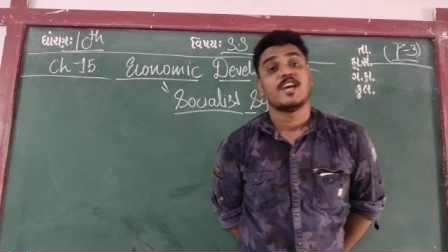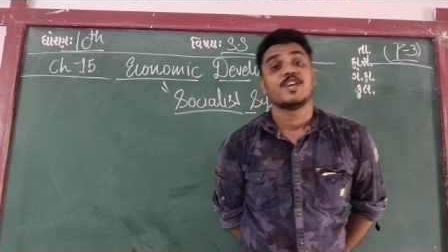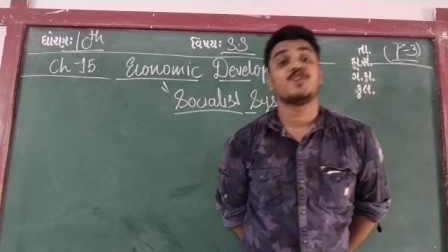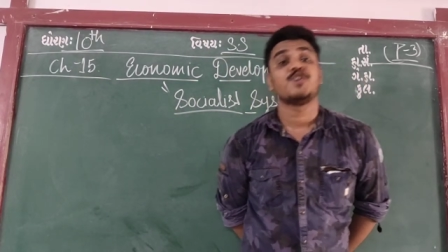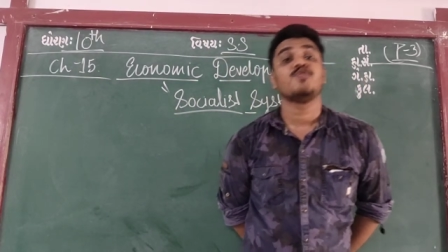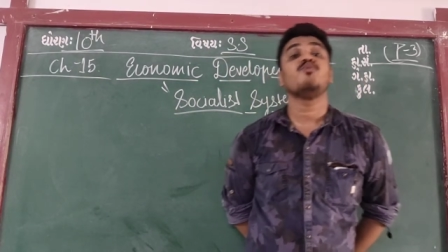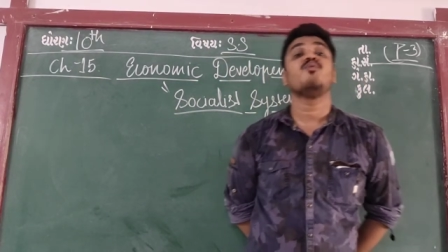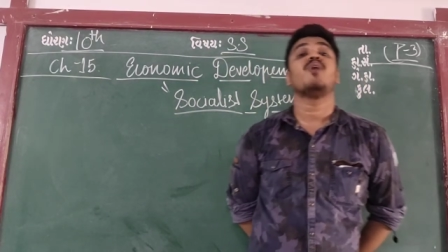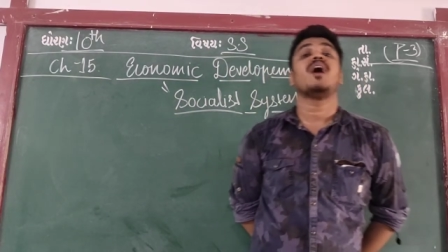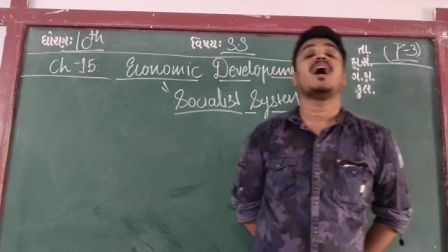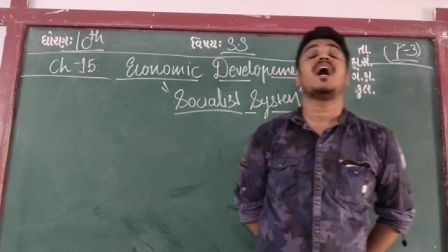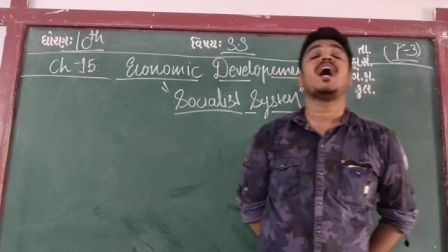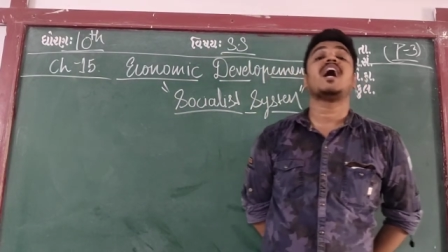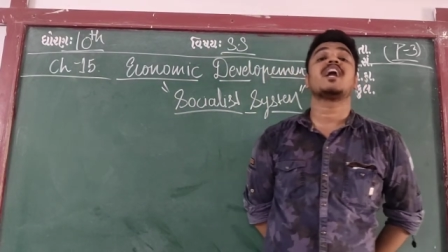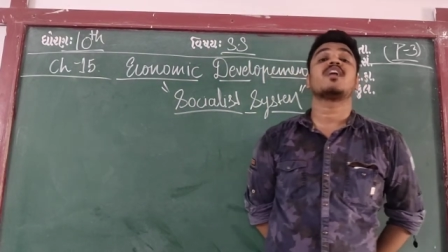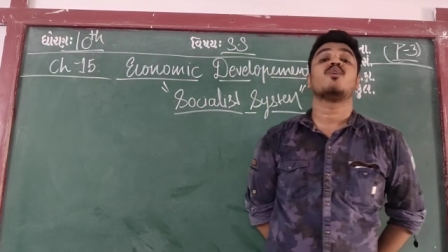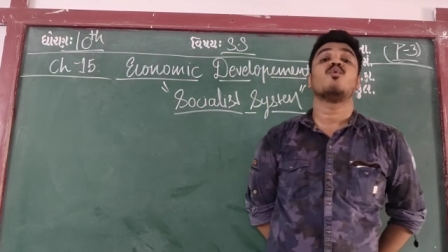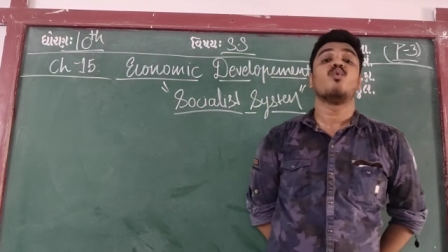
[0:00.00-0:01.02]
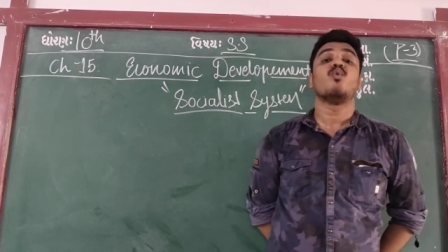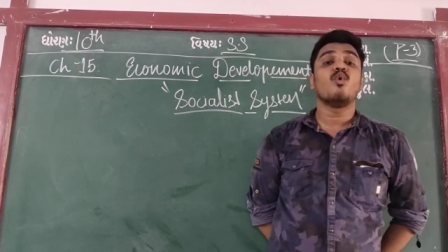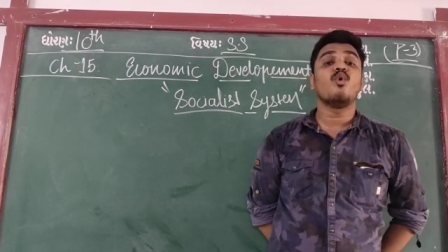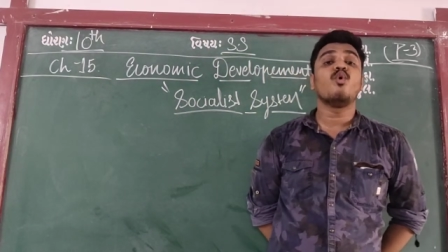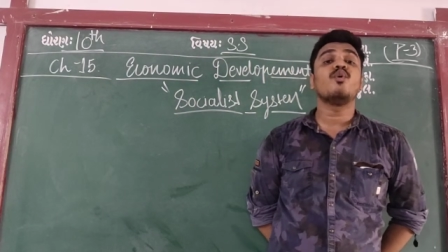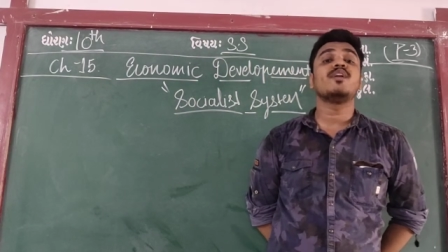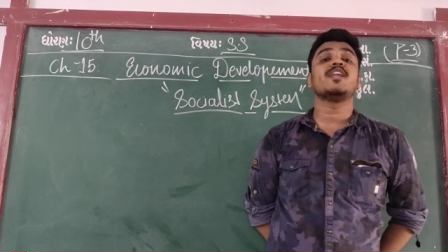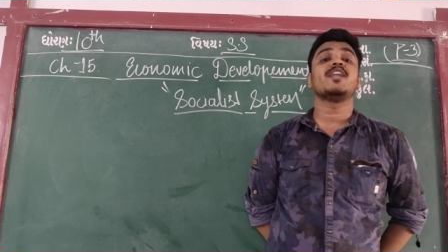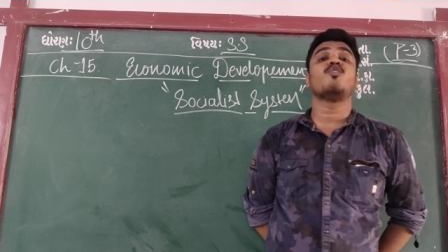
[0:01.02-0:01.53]
You are
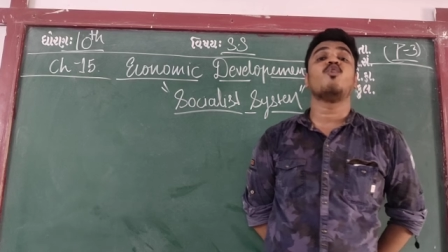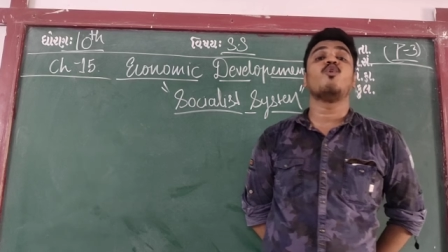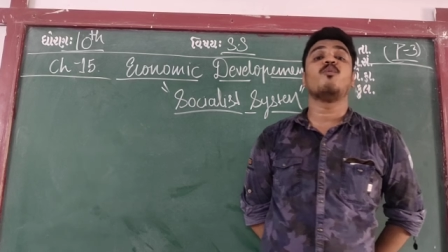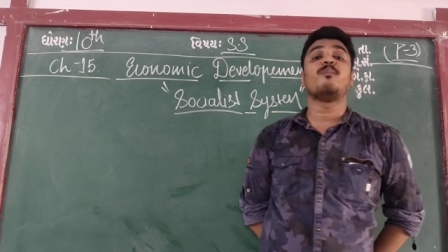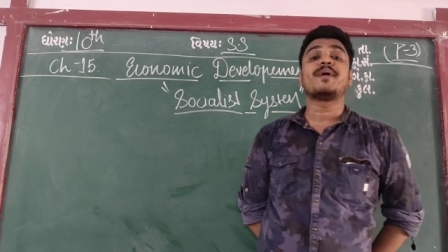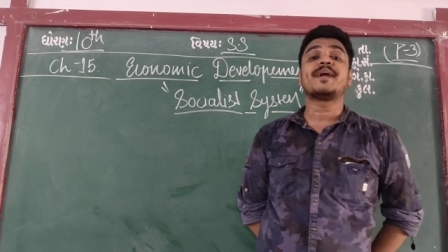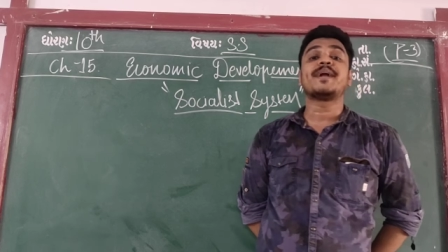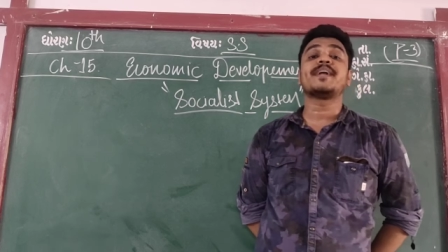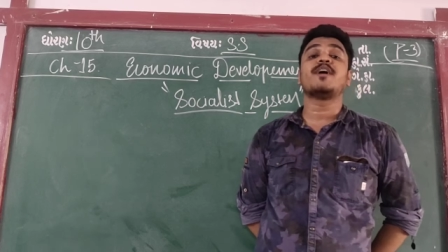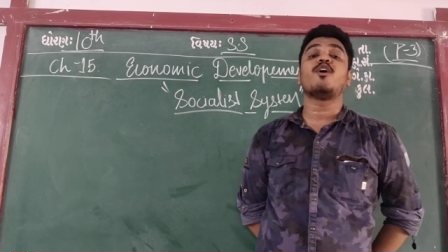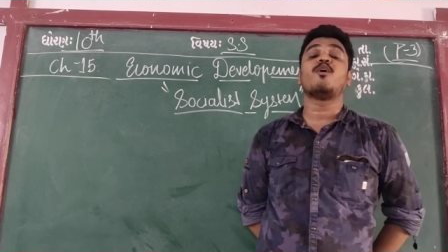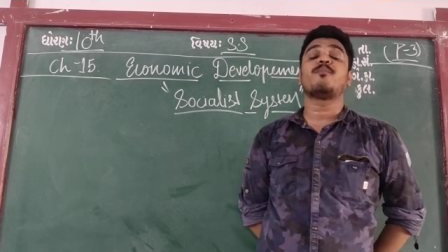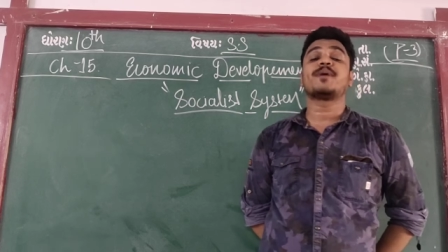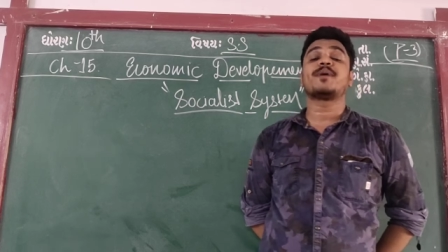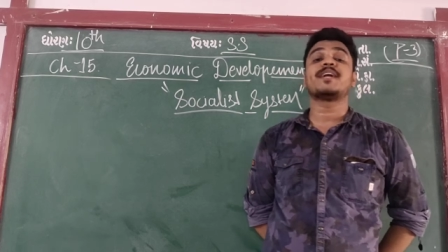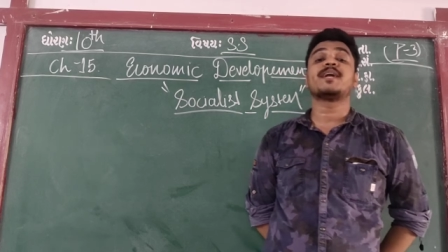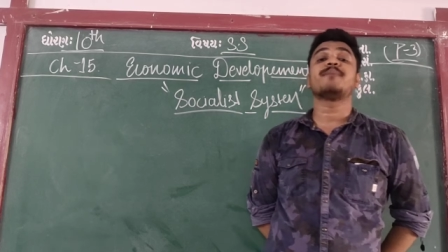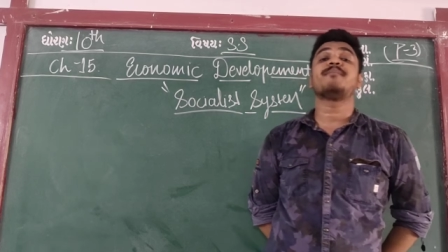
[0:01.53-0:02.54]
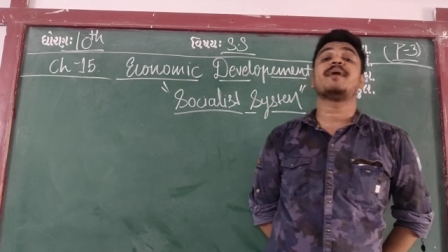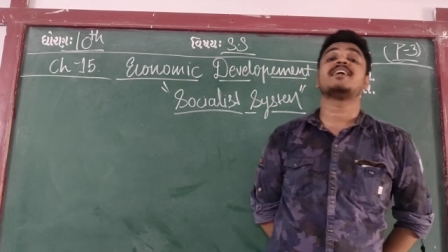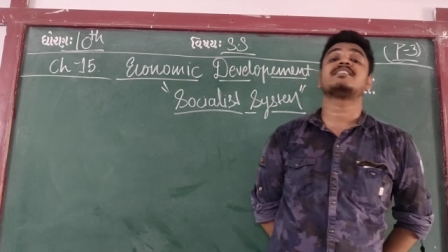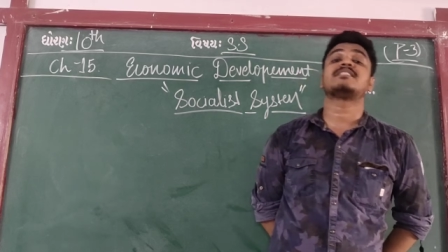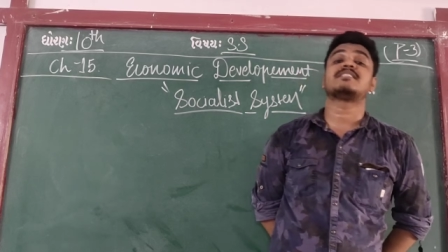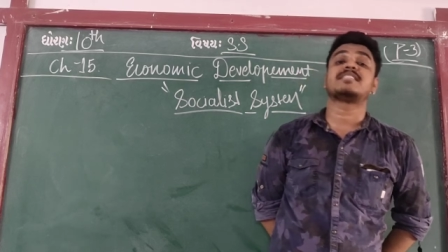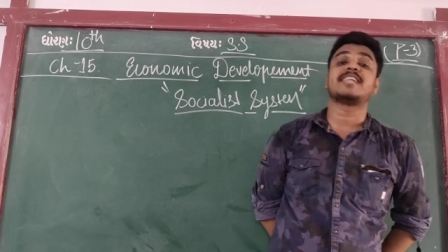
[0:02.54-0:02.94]
owned and operated by a